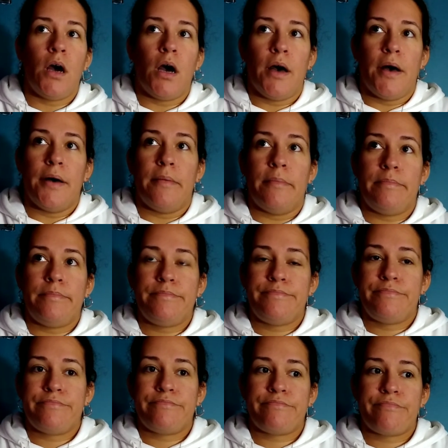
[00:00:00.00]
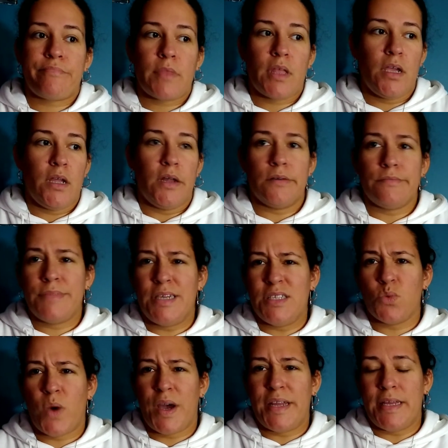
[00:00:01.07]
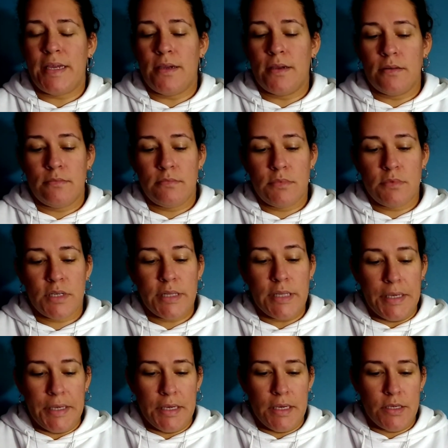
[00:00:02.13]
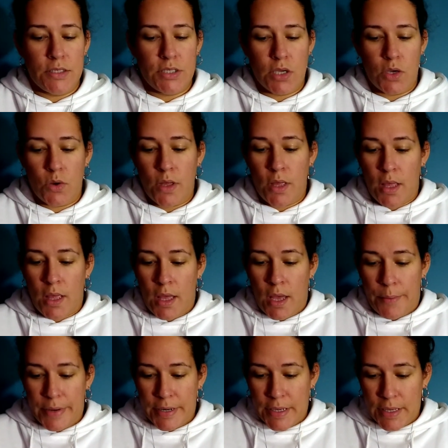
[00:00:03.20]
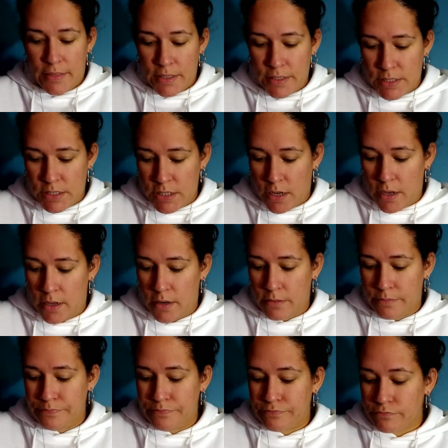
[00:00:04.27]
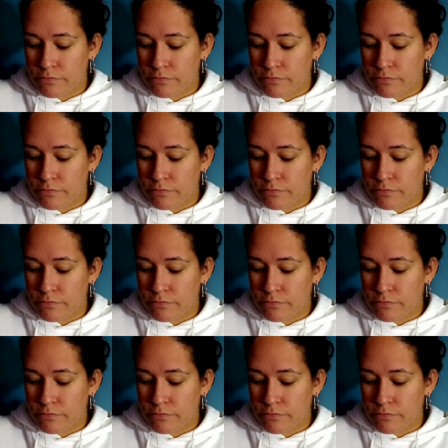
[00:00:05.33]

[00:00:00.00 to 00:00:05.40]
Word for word: um, you know, he's whiny and clingy. So I'm going to get this done,